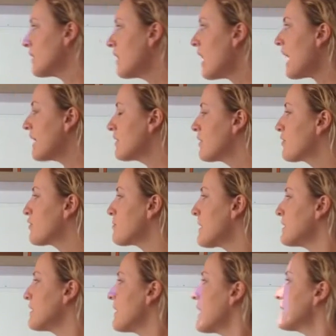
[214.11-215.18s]
I look for
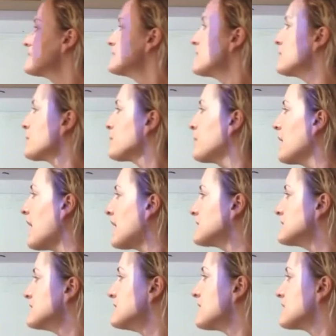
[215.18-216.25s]
my last number
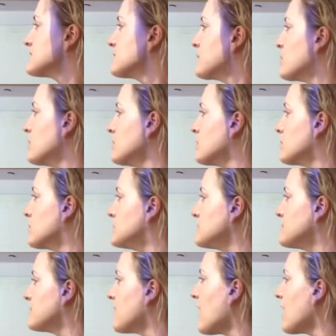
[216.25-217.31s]
past the decimal, which
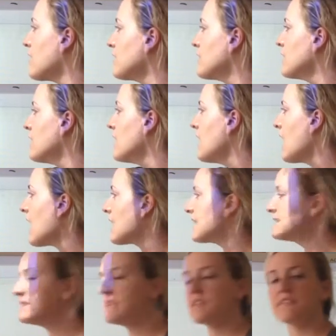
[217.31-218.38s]
is 5, and
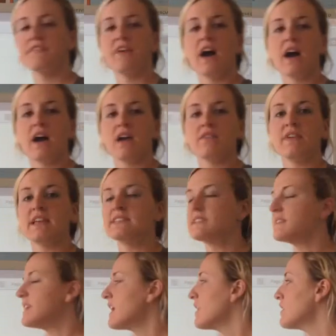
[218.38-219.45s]
I see that 5 is
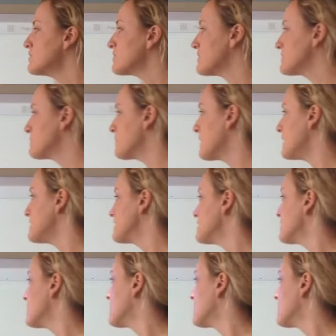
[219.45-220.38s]
in the hundredths place.